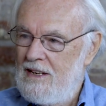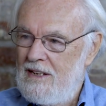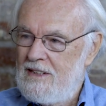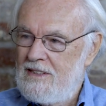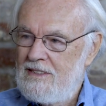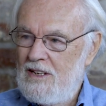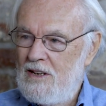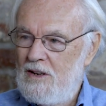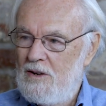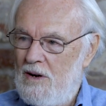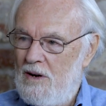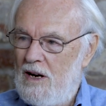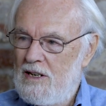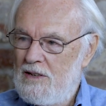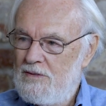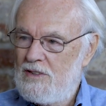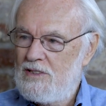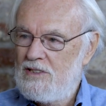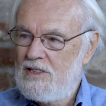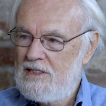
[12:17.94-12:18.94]
So
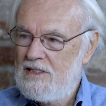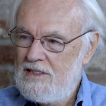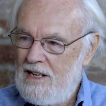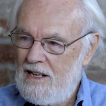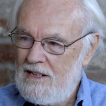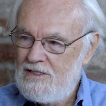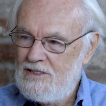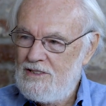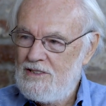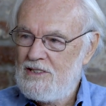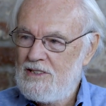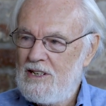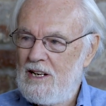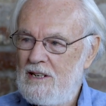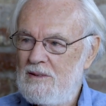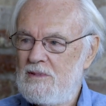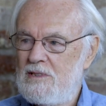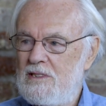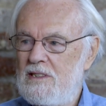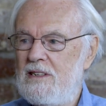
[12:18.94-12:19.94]
artificial intelligence
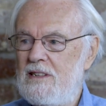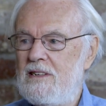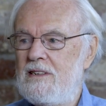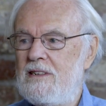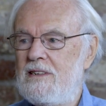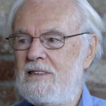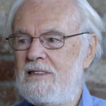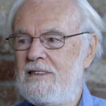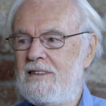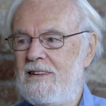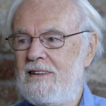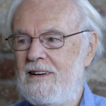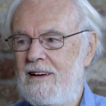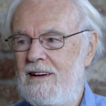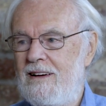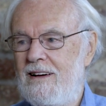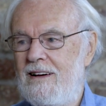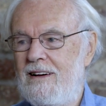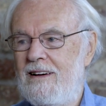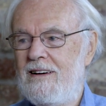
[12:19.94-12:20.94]
comes in,
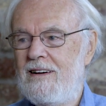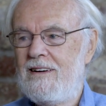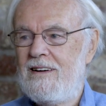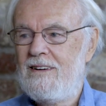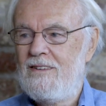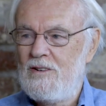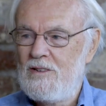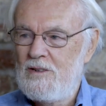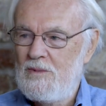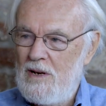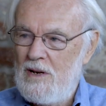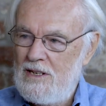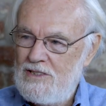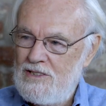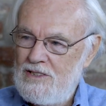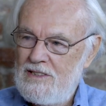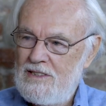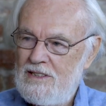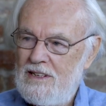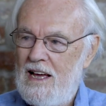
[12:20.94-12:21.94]

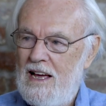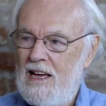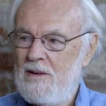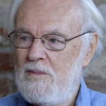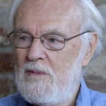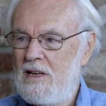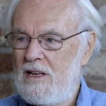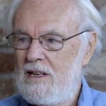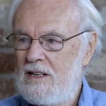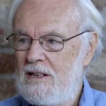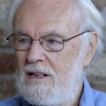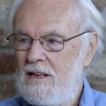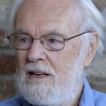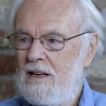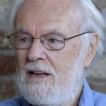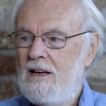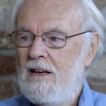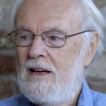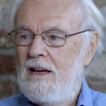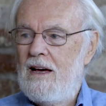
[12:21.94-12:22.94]
automation came in,
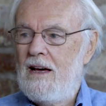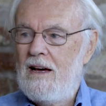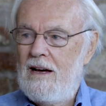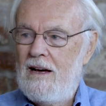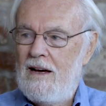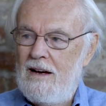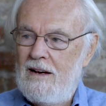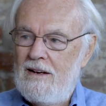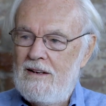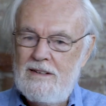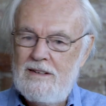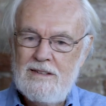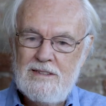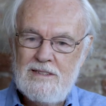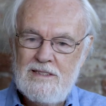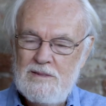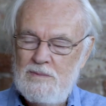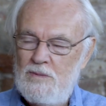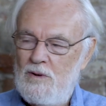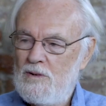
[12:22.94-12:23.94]

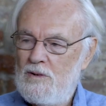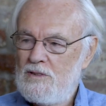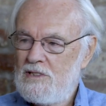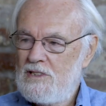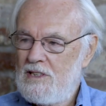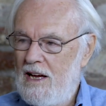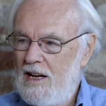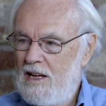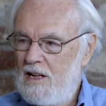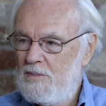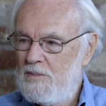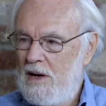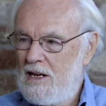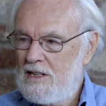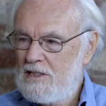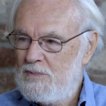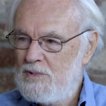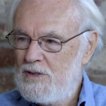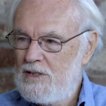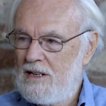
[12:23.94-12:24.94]
small-scale
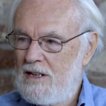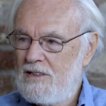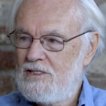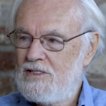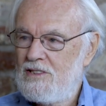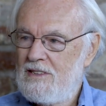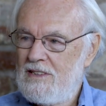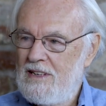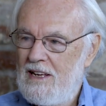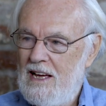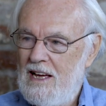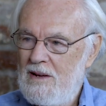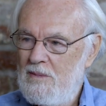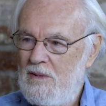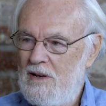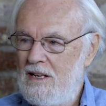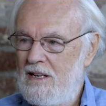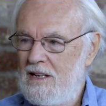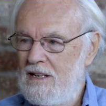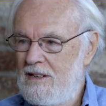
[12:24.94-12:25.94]
batch production came
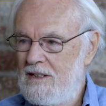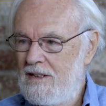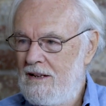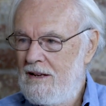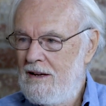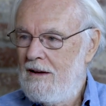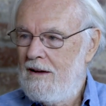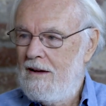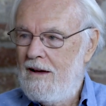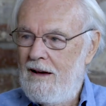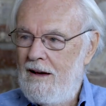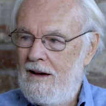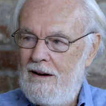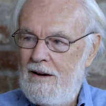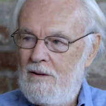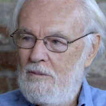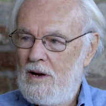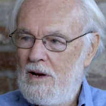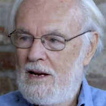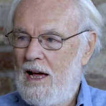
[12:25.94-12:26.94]
in.
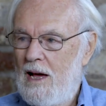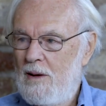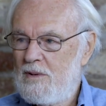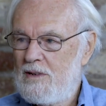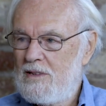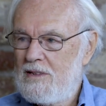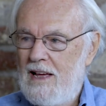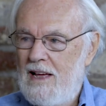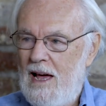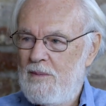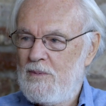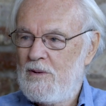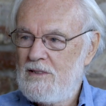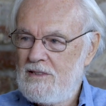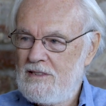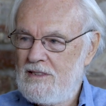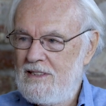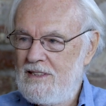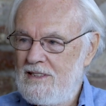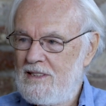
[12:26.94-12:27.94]
What happened? Capital
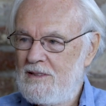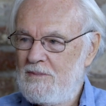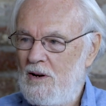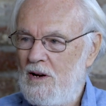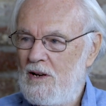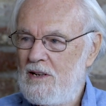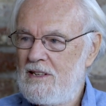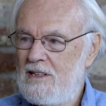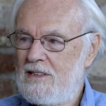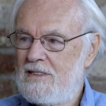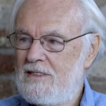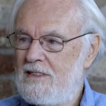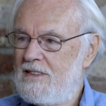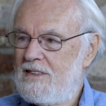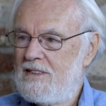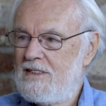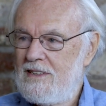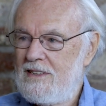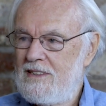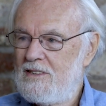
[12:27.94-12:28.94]
seized upon it and
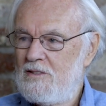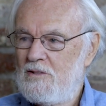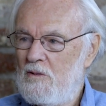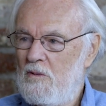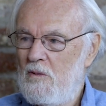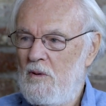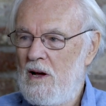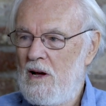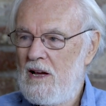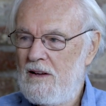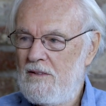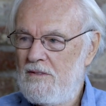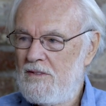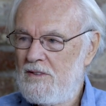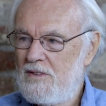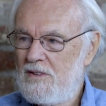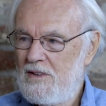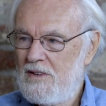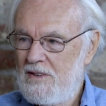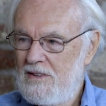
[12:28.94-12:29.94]
turned it into a way
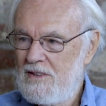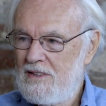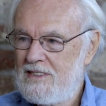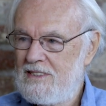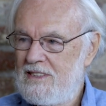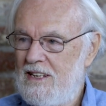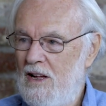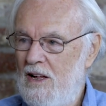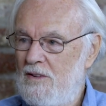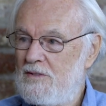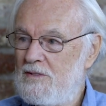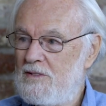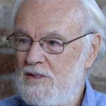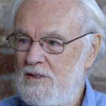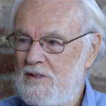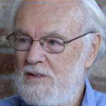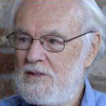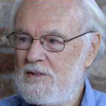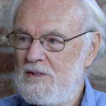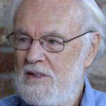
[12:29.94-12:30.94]
for itself
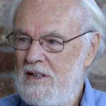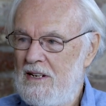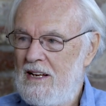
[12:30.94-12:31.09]
to